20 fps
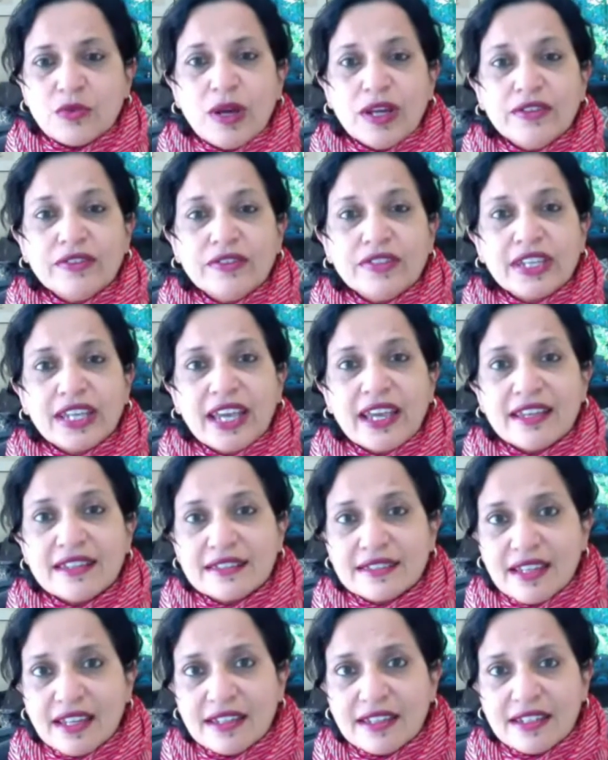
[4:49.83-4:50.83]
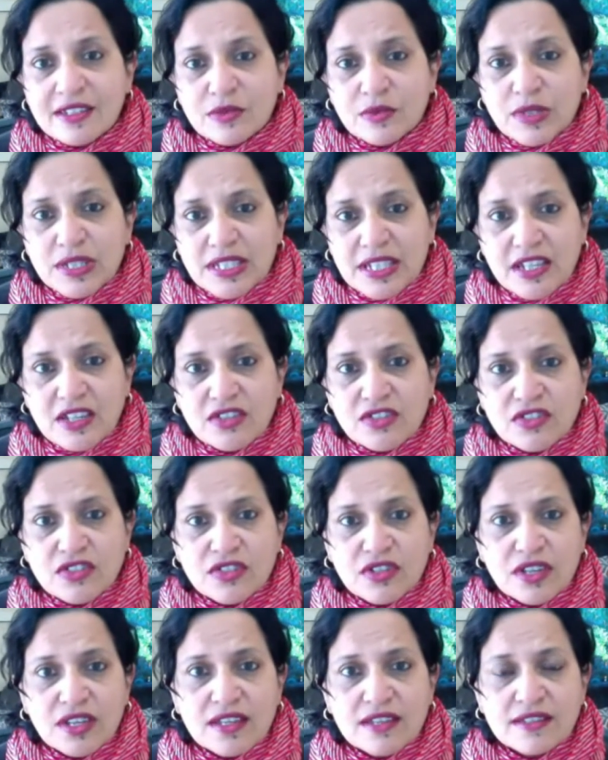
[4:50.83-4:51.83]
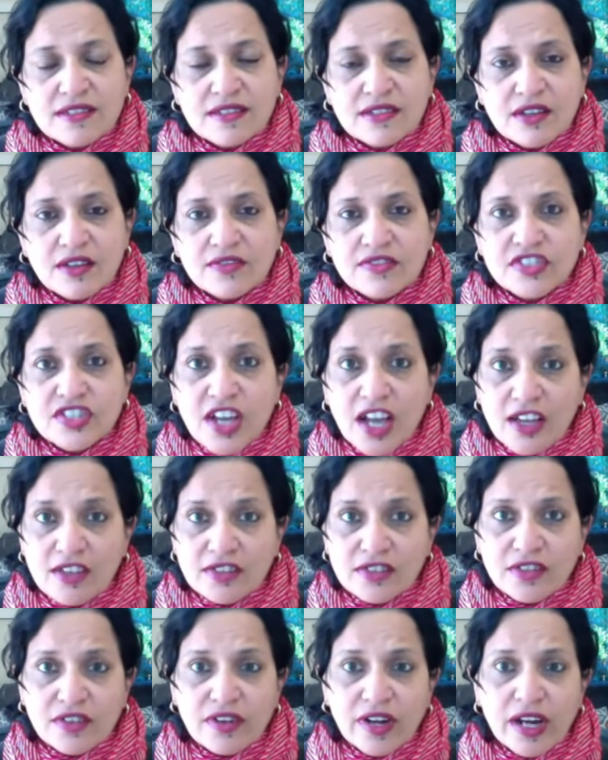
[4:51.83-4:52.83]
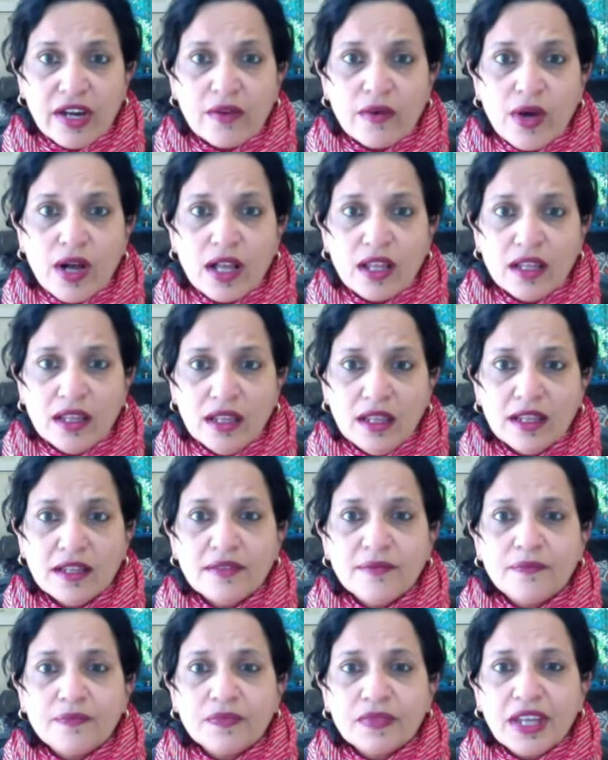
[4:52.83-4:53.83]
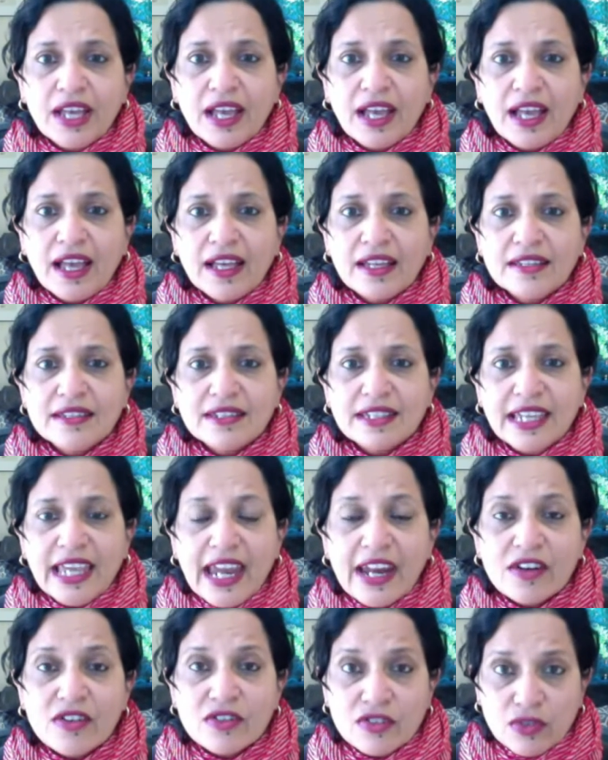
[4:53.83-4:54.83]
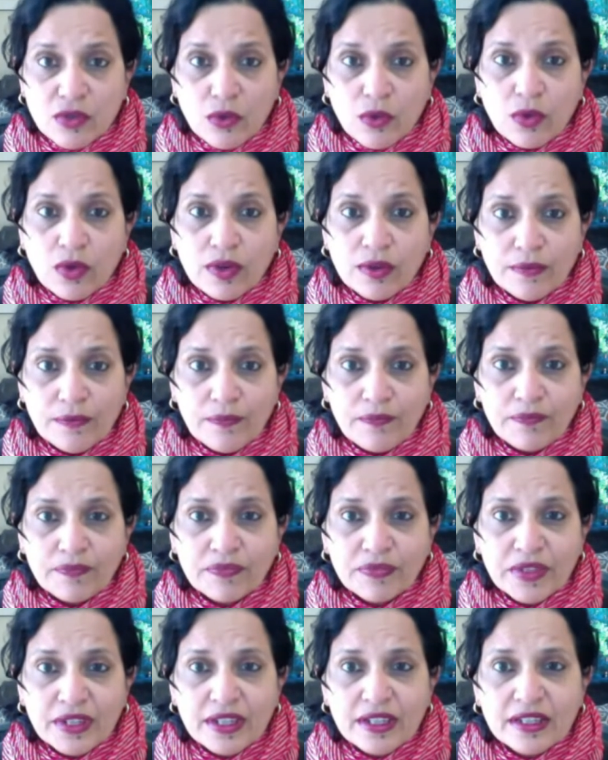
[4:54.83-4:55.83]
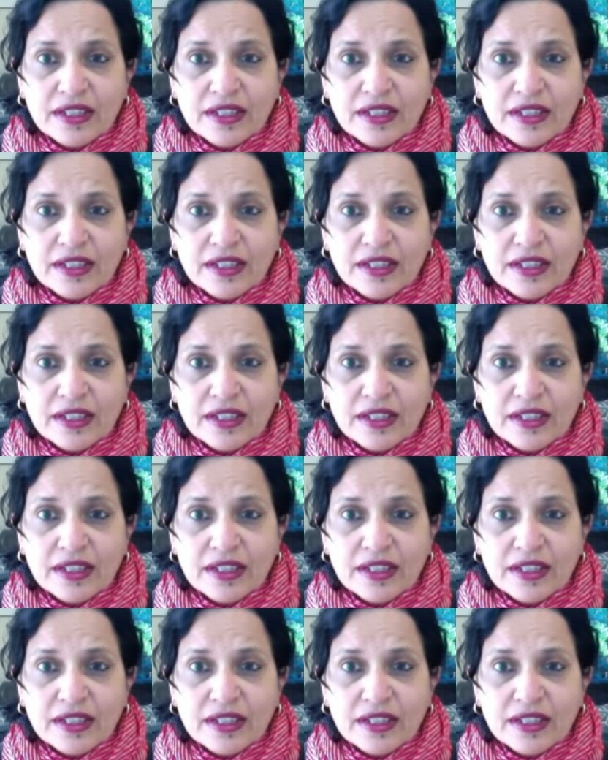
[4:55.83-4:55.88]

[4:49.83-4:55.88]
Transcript: So one of the case studies we teach is of Jas Grewal and CareScore.